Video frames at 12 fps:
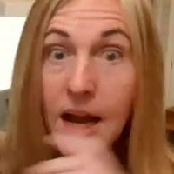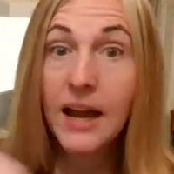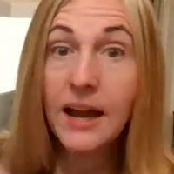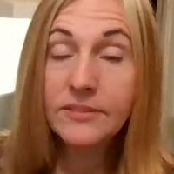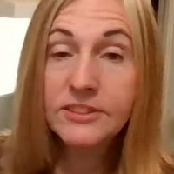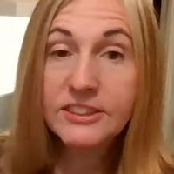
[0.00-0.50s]
I
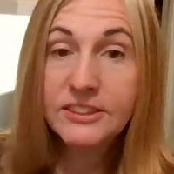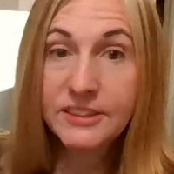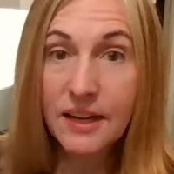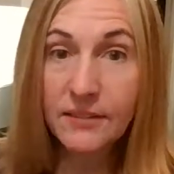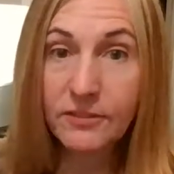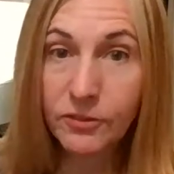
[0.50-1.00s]
have
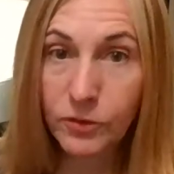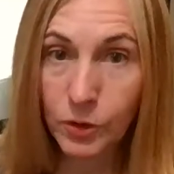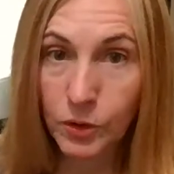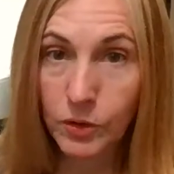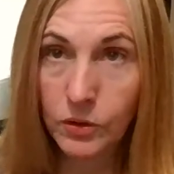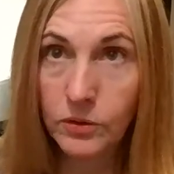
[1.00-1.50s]

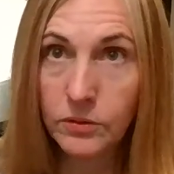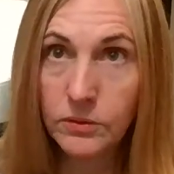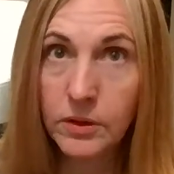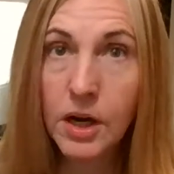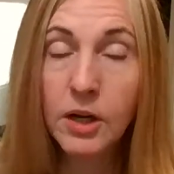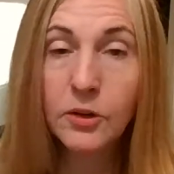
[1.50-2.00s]
several
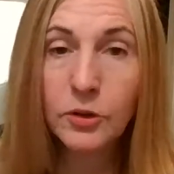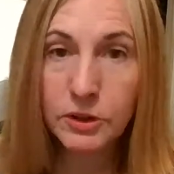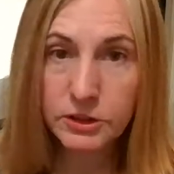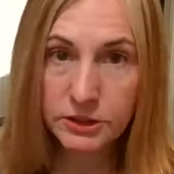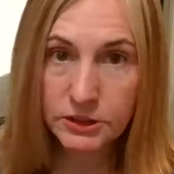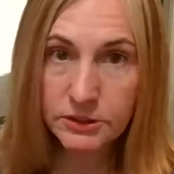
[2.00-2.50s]

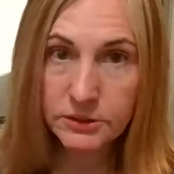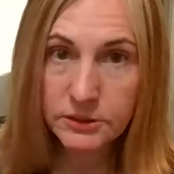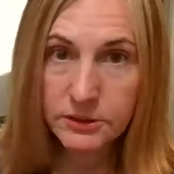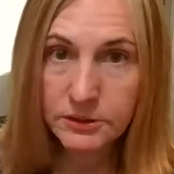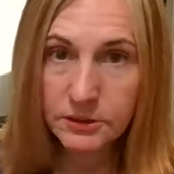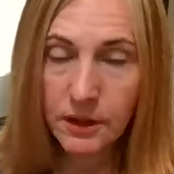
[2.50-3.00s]
hundreds
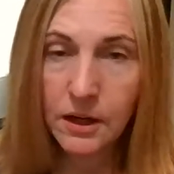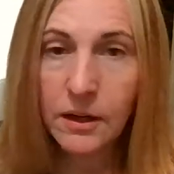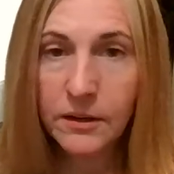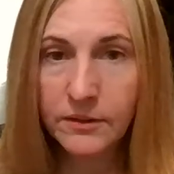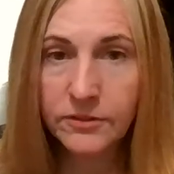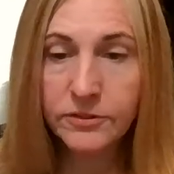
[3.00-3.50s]

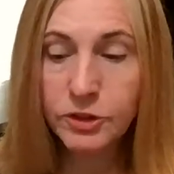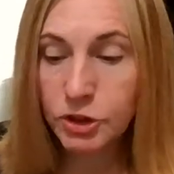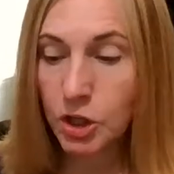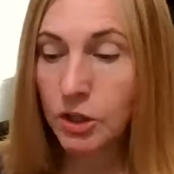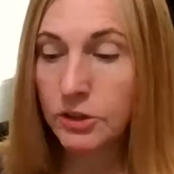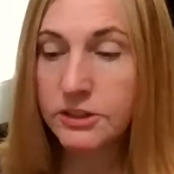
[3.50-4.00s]
of
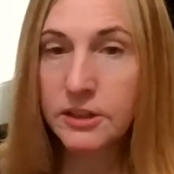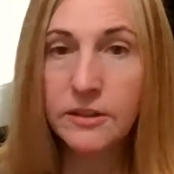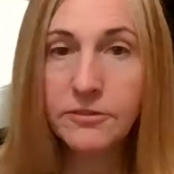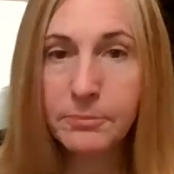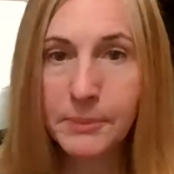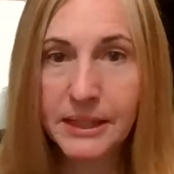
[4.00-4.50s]
jars
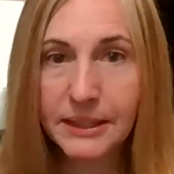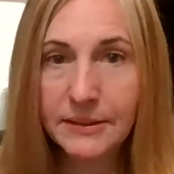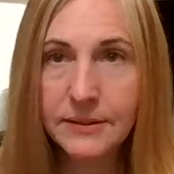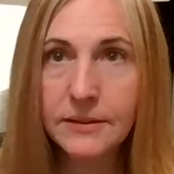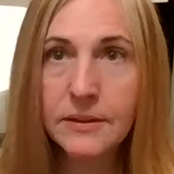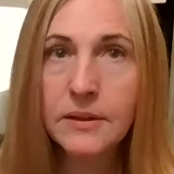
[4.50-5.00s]
of meat,
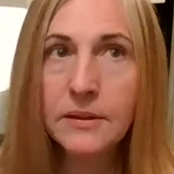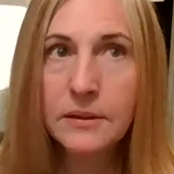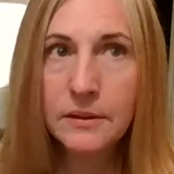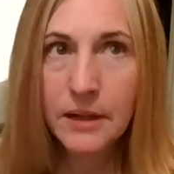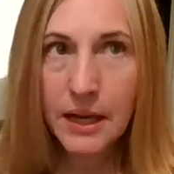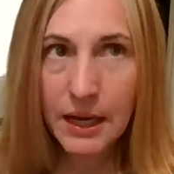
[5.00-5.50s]

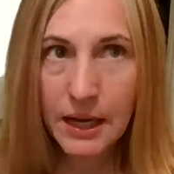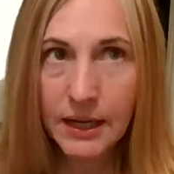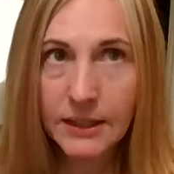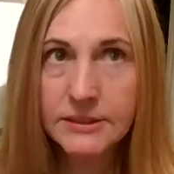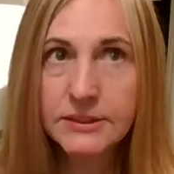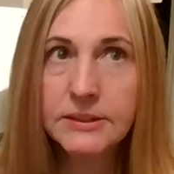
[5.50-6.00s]

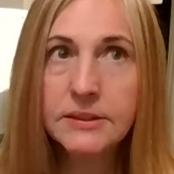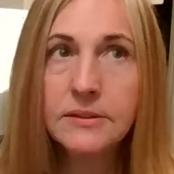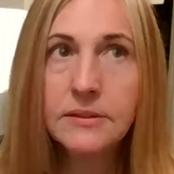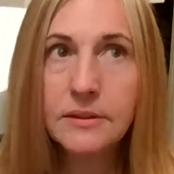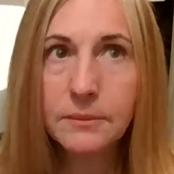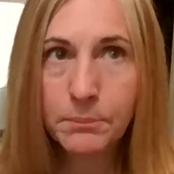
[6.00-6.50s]
eggs,
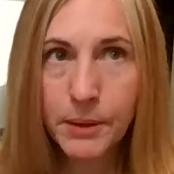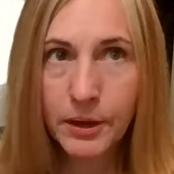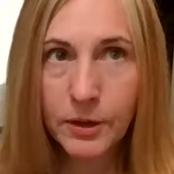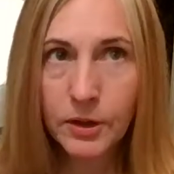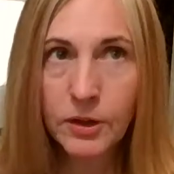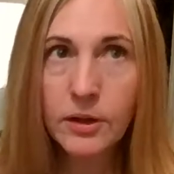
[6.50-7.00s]

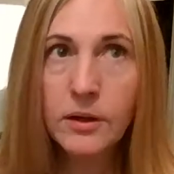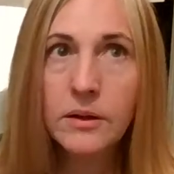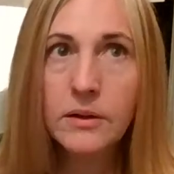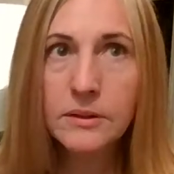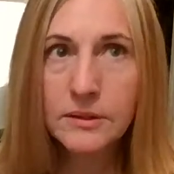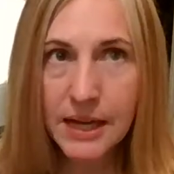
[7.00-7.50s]
butter,
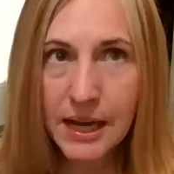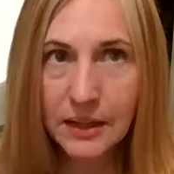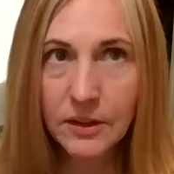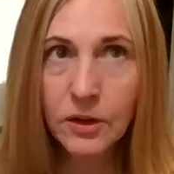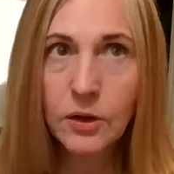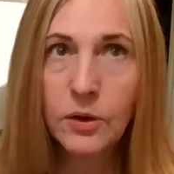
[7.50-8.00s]

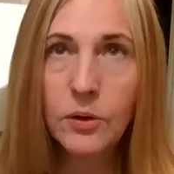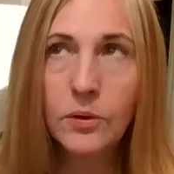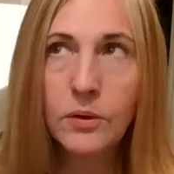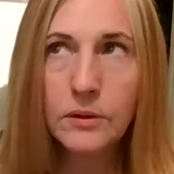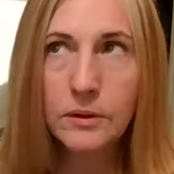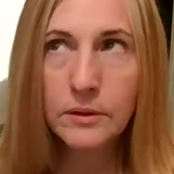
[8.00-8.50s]
tallow,
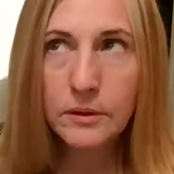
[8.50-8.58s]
